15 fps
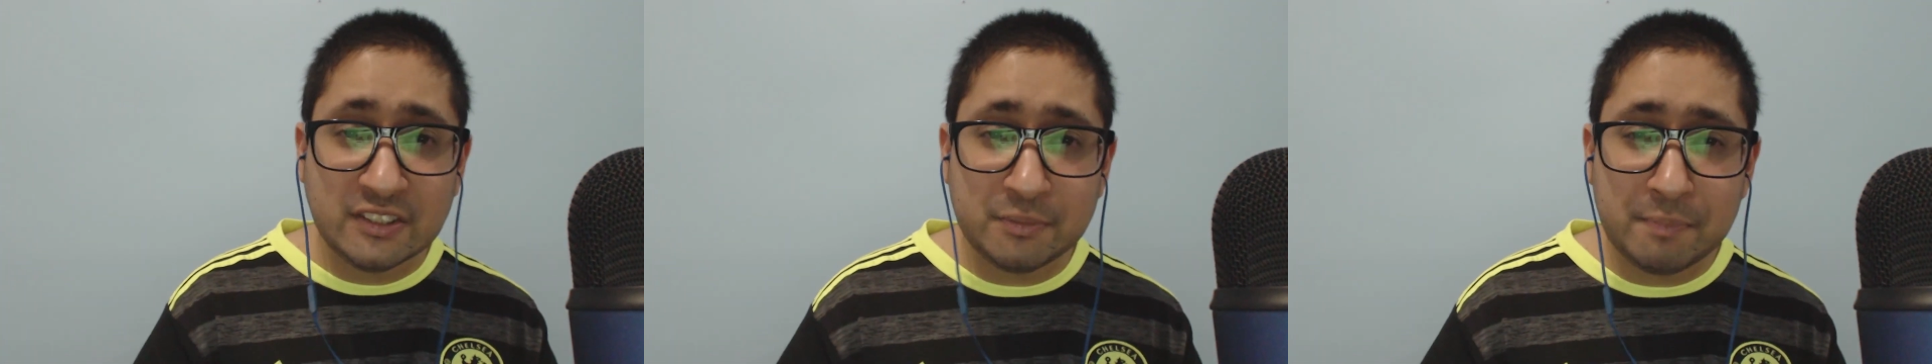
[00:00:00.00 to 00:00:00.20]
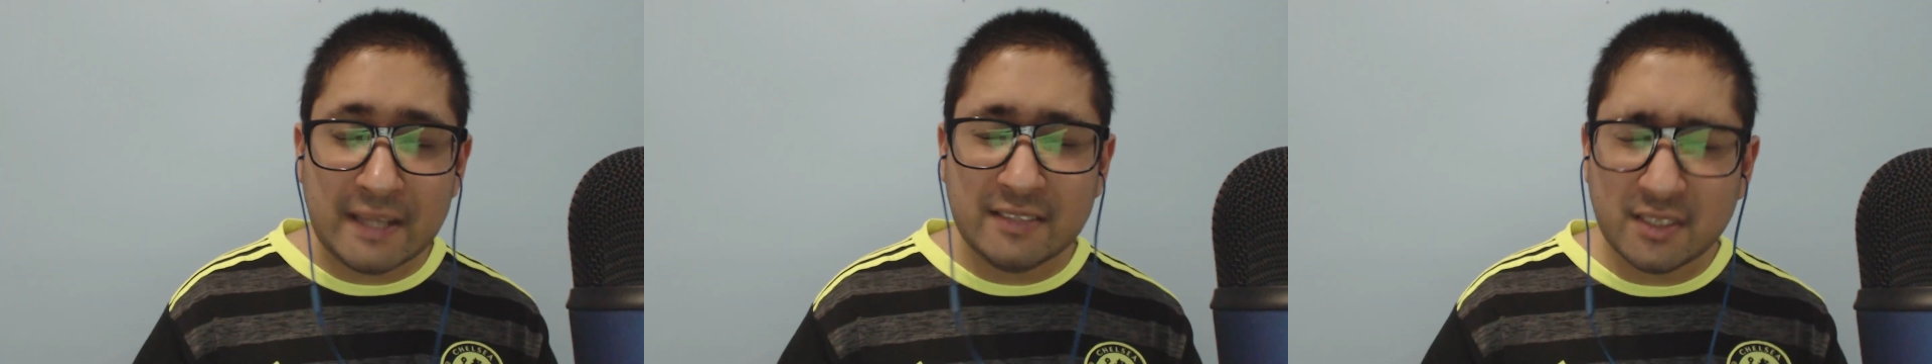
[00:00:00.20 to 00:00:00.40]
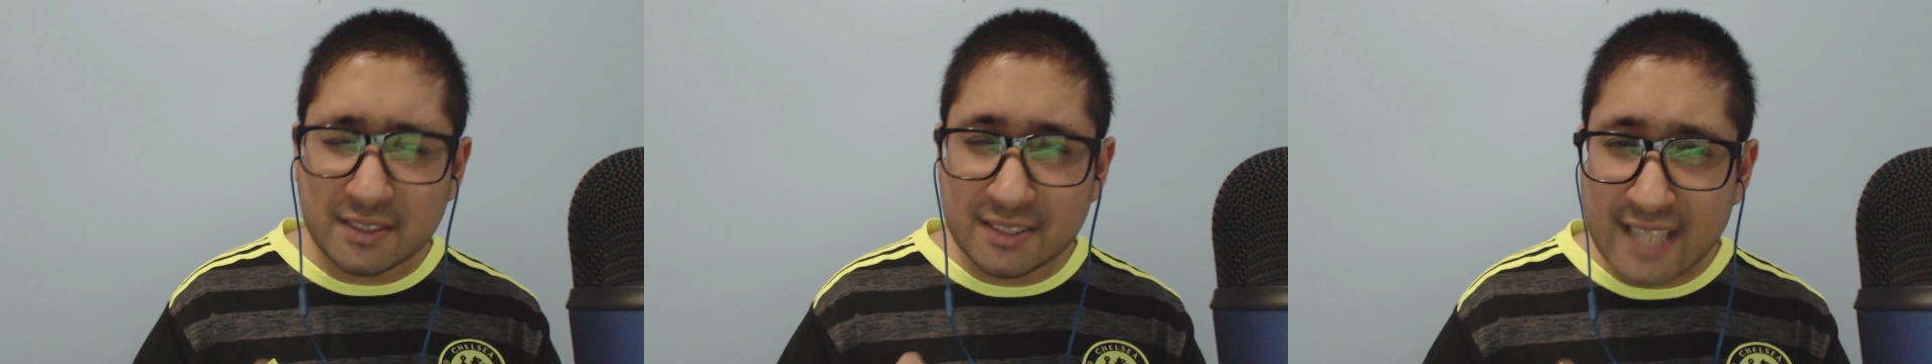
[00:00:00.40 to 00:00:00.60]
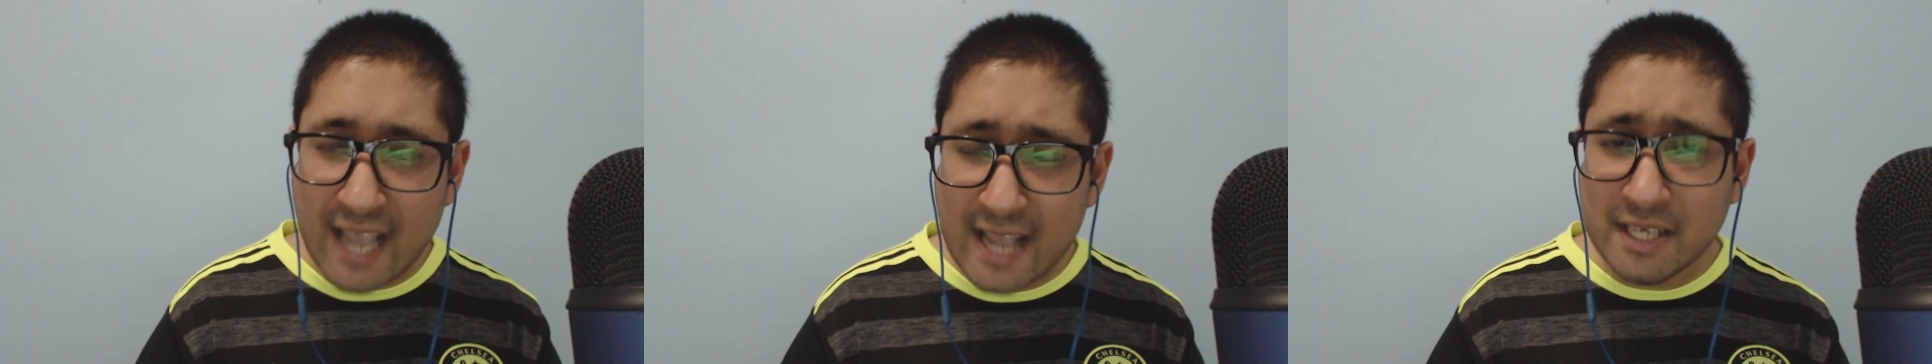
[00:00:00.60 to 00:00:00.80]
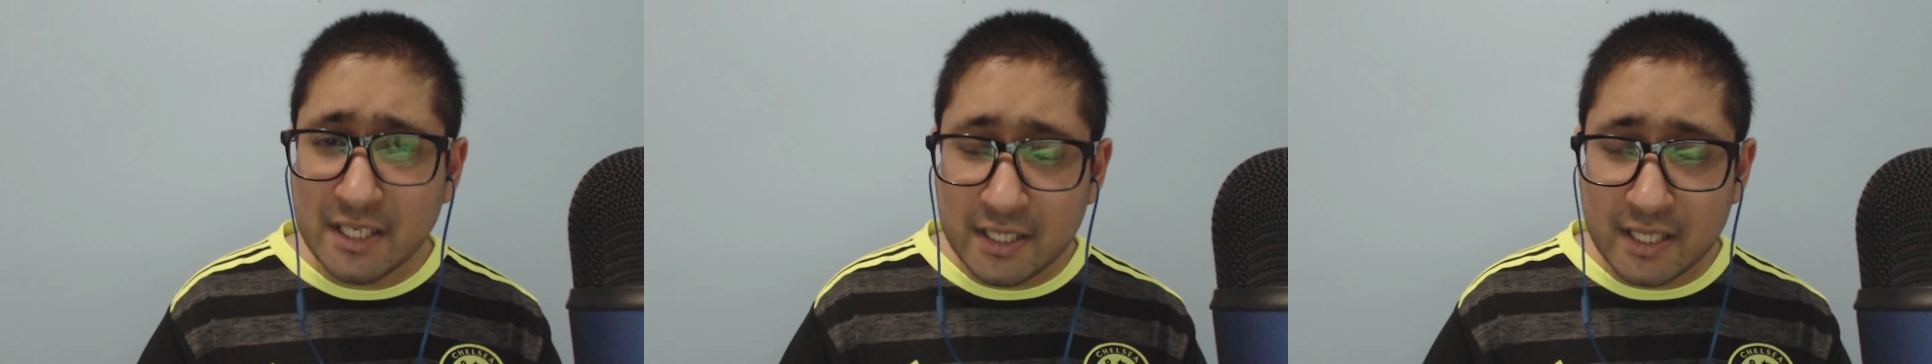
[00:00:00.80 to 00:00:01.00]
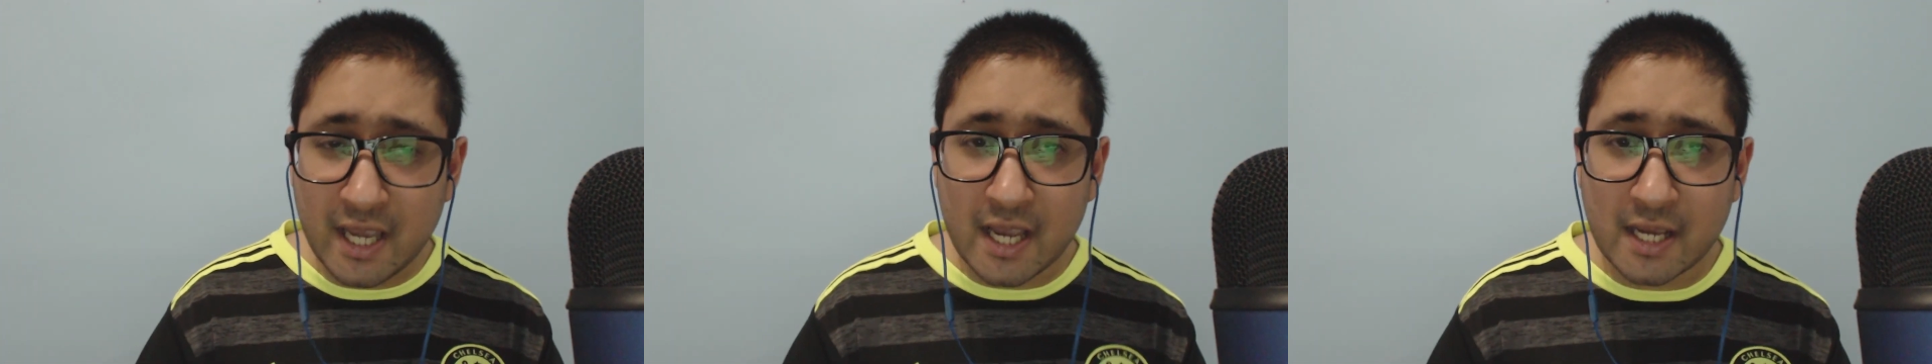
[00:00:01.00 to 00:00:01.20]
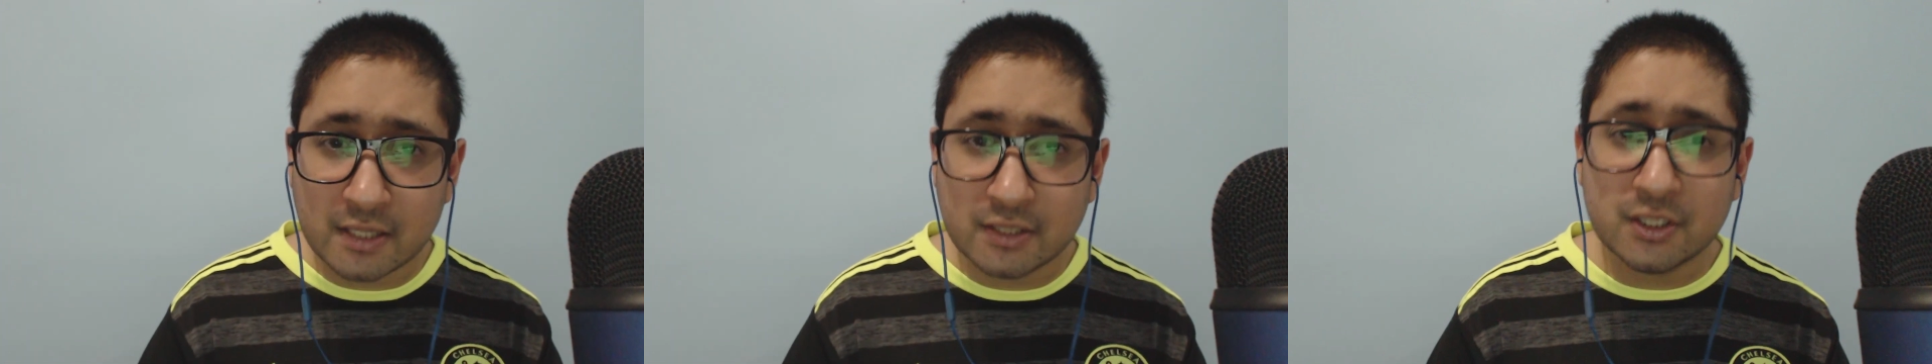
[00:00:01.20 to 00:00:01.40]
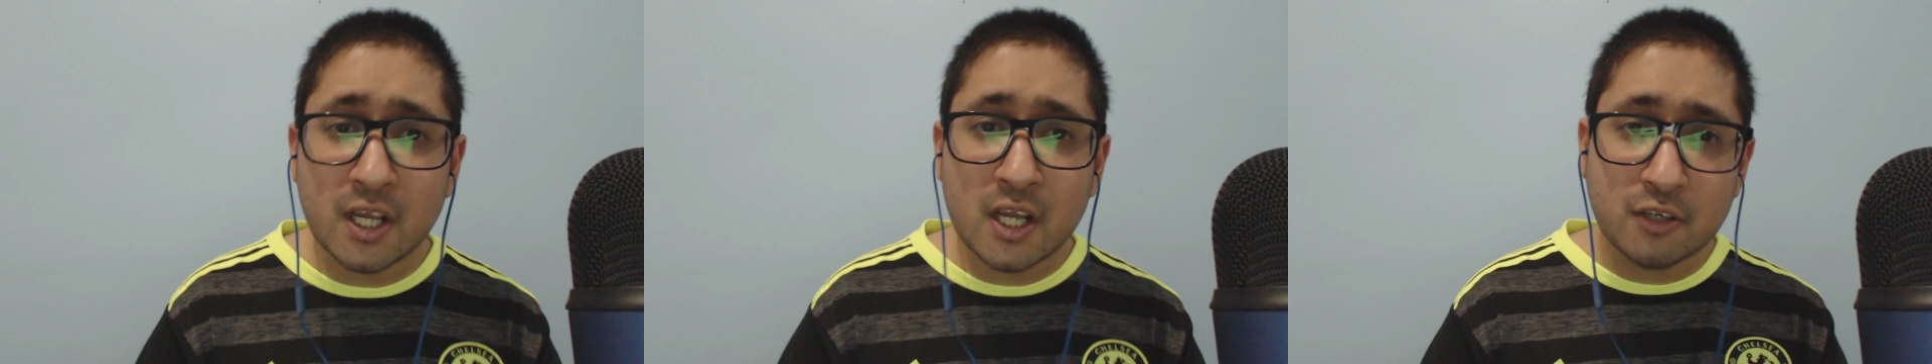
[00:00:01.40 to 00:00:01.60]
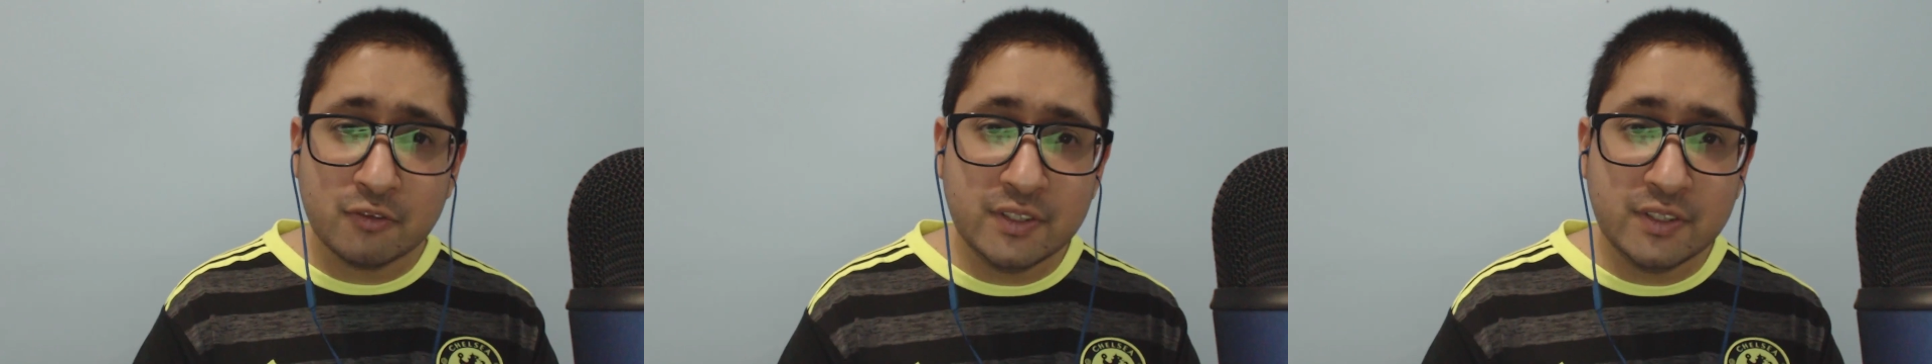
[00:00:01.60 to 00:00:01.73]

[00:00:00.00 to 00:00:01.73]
spent 10 years